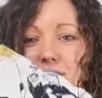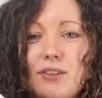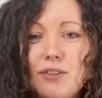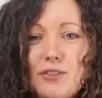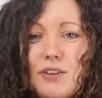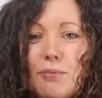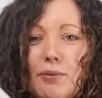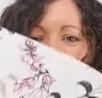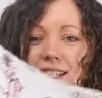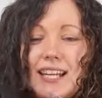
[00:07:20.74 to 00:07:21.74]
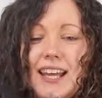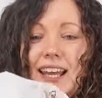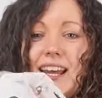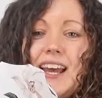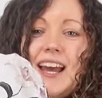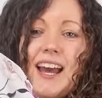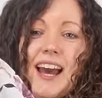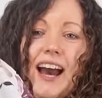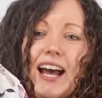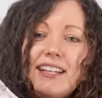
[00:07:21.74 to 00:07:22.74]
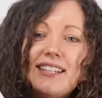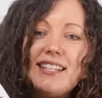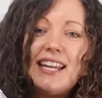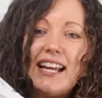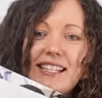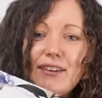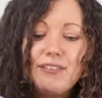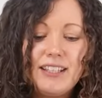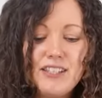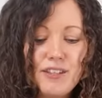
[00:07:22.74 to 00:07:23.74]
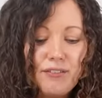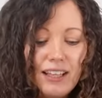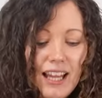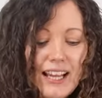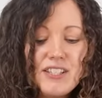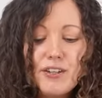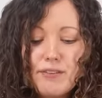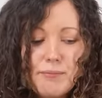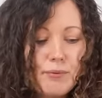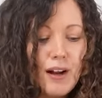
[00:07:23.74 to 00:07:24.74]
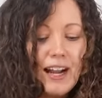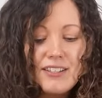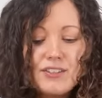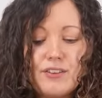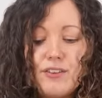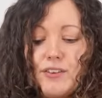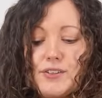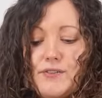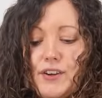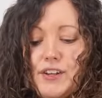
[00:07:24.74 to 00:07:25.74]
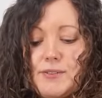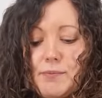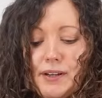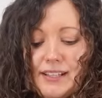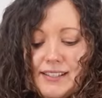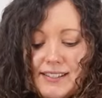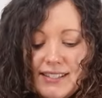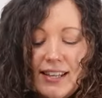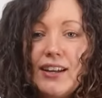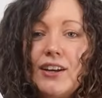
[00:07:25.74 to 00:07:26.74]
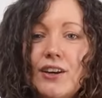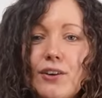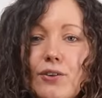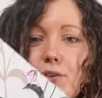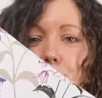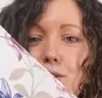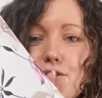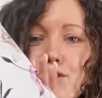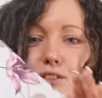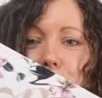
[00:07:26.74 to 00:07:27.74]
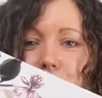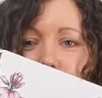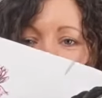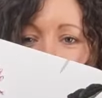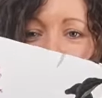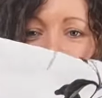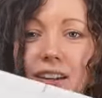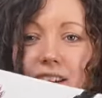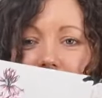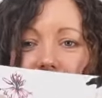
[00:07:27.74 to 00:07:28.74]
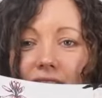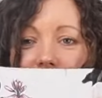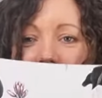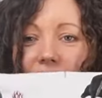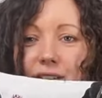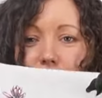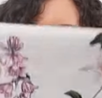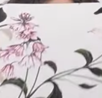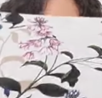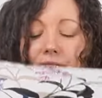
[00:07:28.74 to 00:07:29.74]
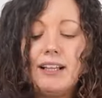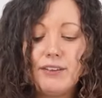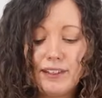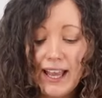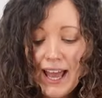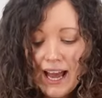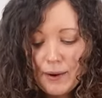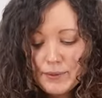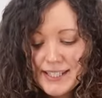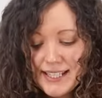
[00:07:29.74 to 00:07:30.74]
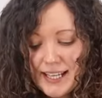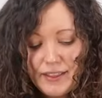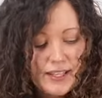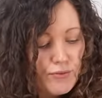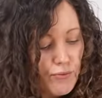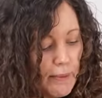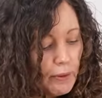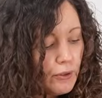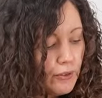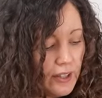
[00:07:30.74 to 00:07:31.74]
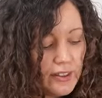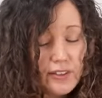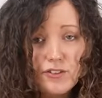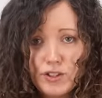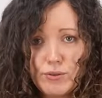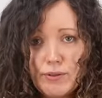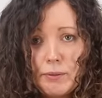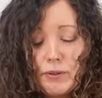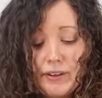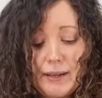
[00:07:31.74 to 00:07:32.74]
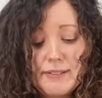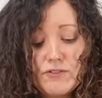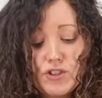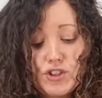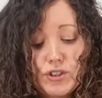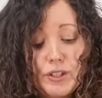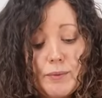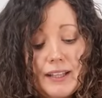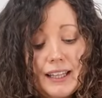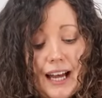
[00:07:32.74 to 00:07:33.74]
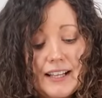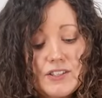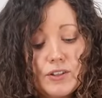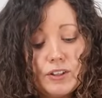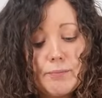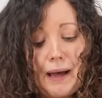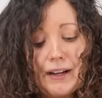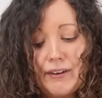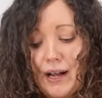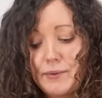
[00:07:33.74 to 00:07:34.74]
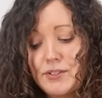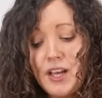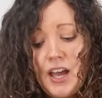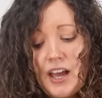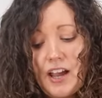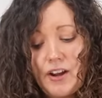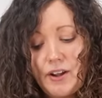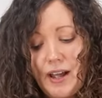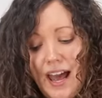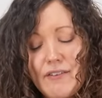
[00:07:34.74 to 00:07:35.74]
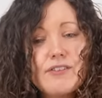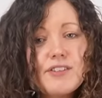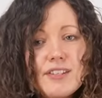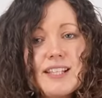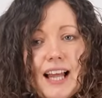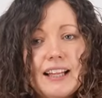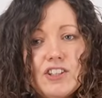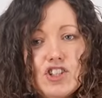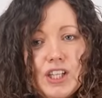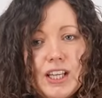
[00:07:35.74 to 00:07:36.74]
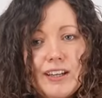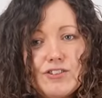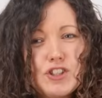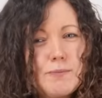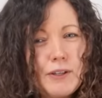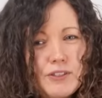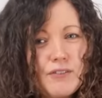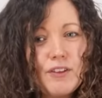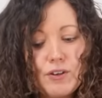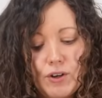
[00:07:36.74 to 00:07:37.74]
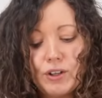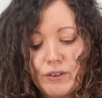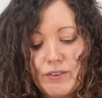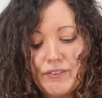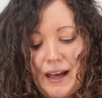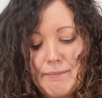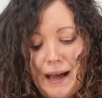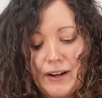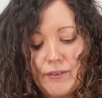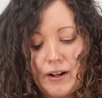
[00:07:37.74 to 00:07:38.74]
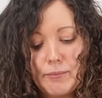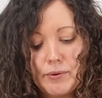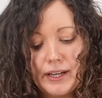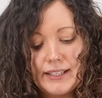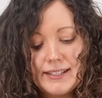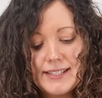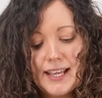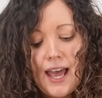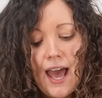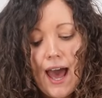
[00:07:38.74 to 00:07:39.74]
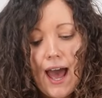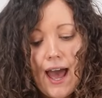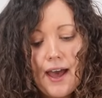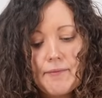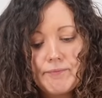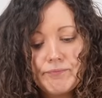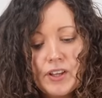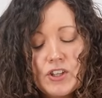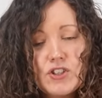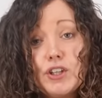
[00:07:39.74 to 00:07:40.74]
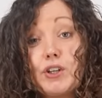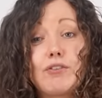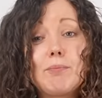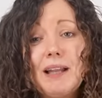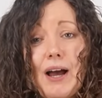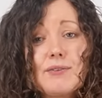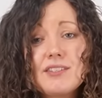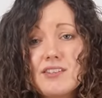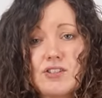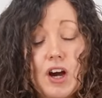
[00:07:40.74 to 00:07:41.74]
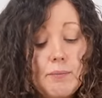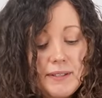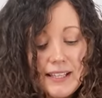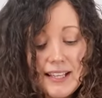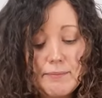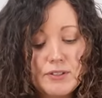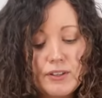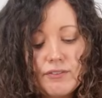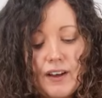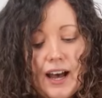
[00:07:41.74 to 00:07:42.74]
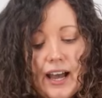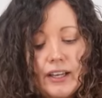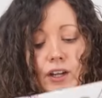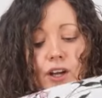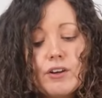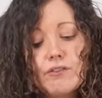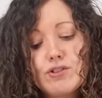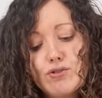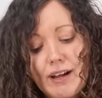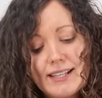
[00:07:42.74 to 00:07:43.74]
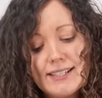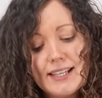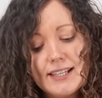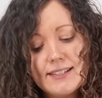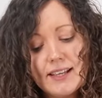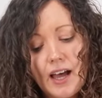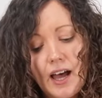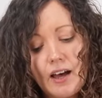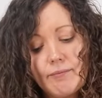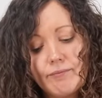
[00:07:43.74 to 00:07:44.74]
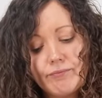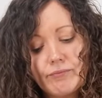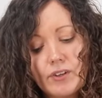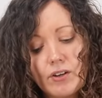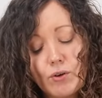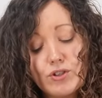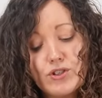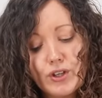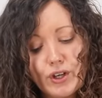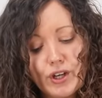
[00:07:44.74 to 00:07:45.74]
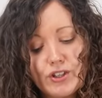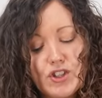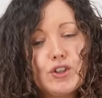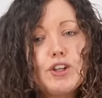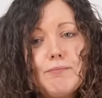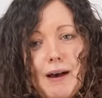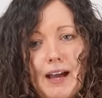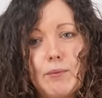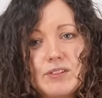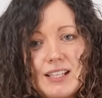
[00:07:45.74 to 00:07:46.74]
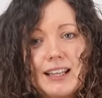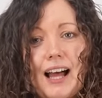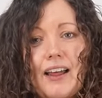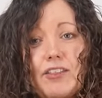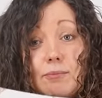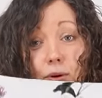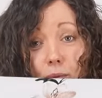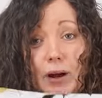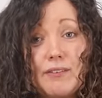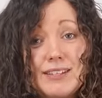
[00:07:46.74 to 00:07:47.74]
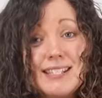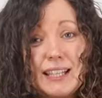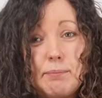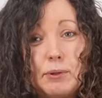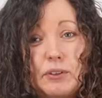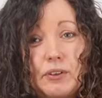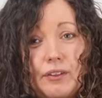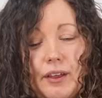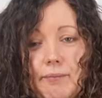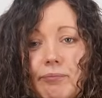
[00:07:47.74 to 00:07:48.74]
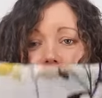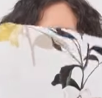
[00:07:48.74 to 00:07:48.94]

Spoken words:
So, so pretty. And yeah, definitely sort of lighter and brighter than those first prints. Gorgeous for summer. Really, really lovely. I would say these ripple, the two ripple crepes I've just shown you with the lighter coloured backgrounds are ever so slightly sheer just because of the colour of that background print. So, you know, for blouses and tops, that's absolutely fine. For dresses or skirts, you know, you might want to line them or wear a slip under them.